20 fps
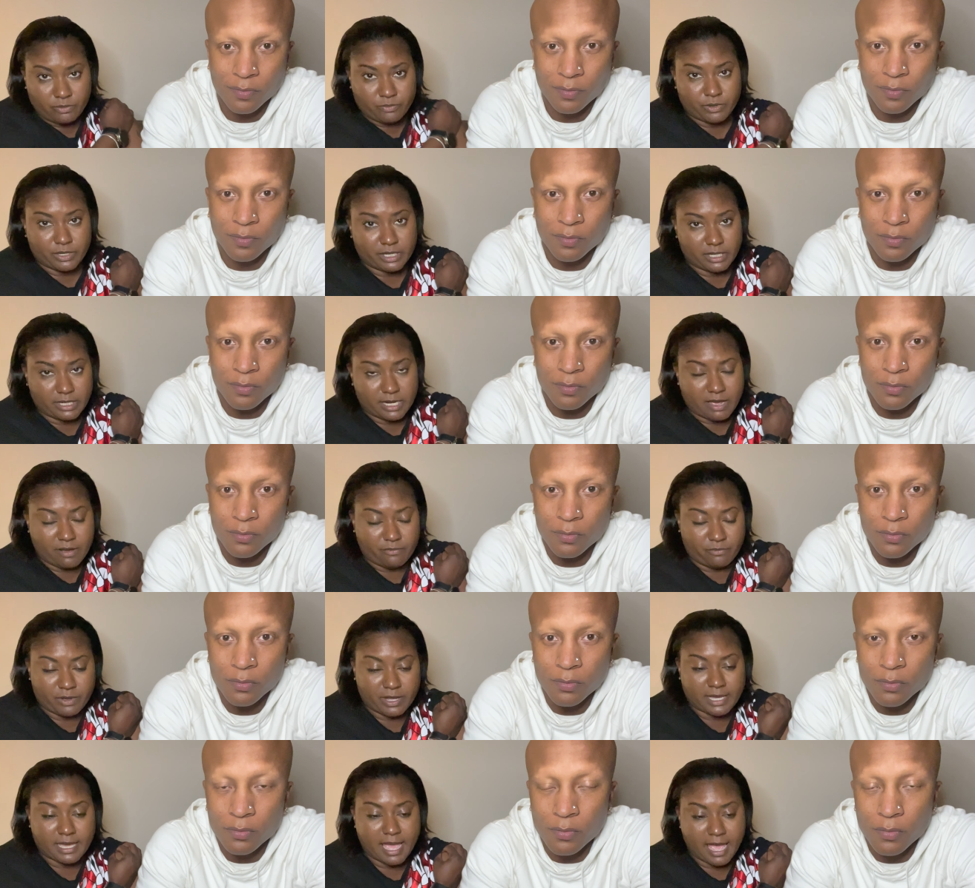Speaker 1: when another
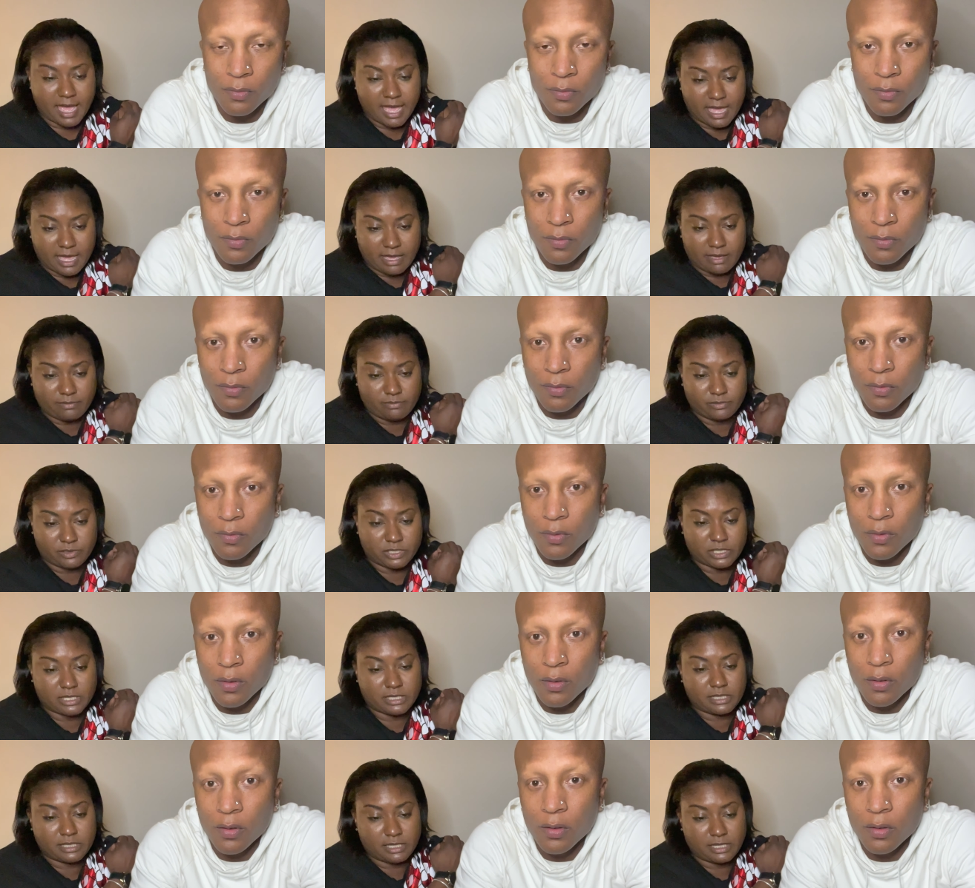one came
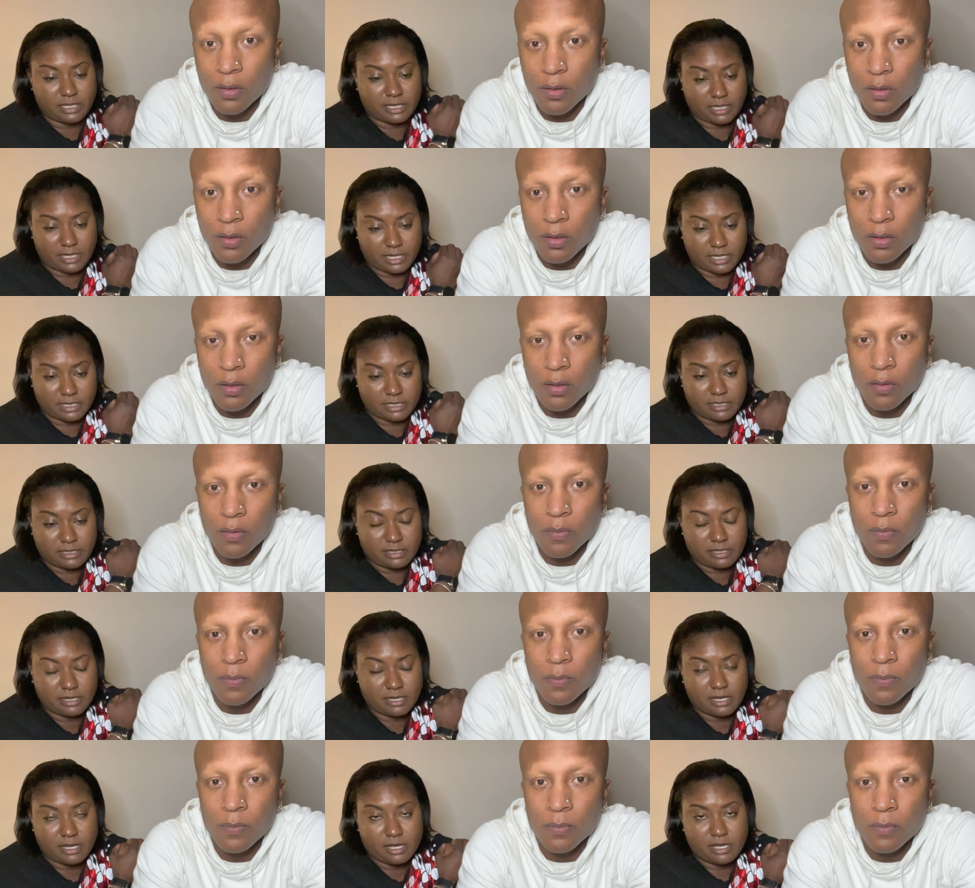just to get
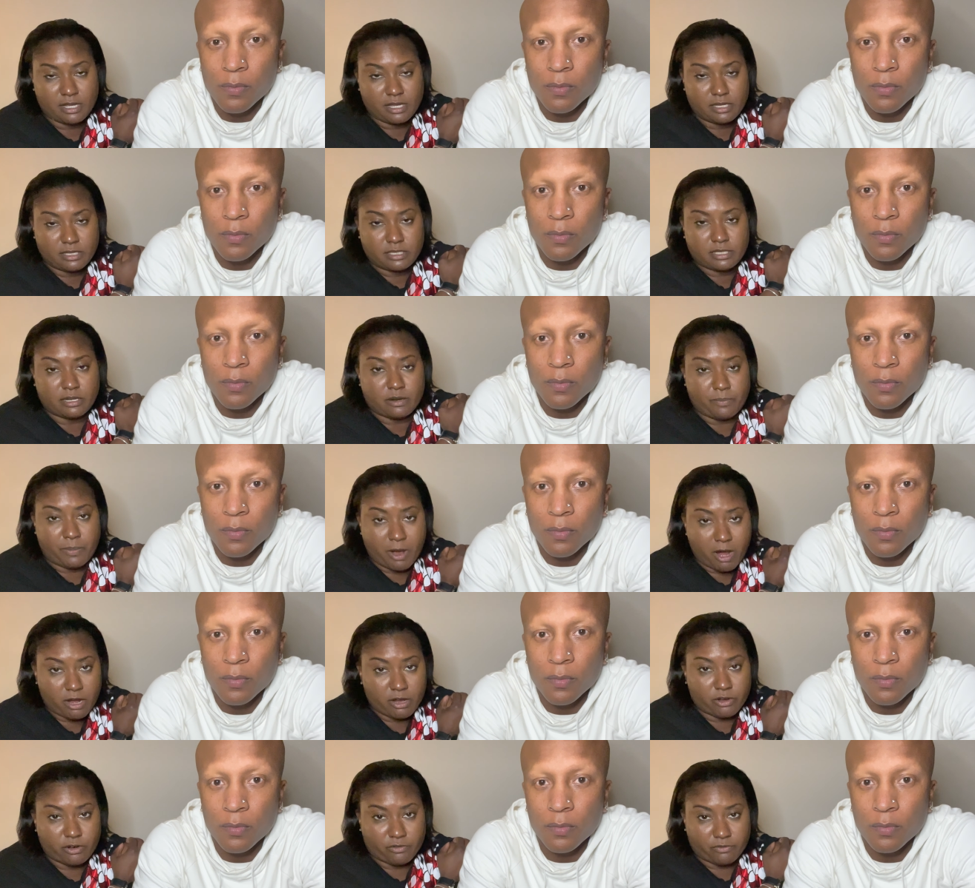to the
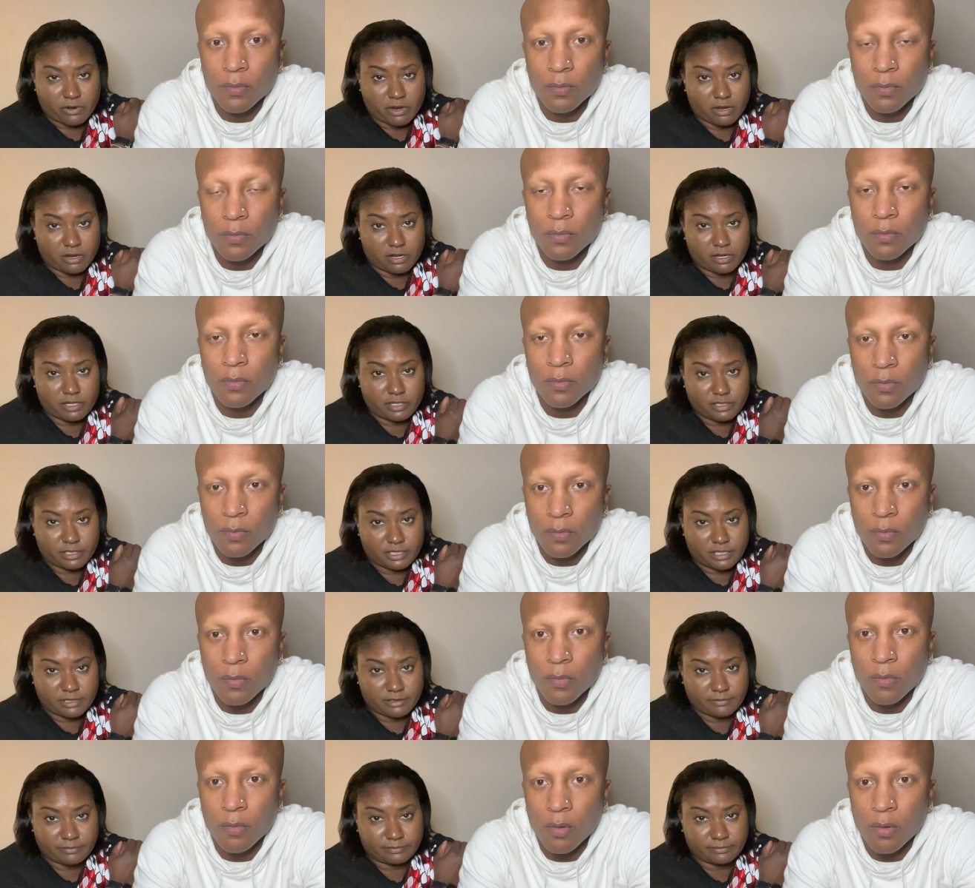parking garage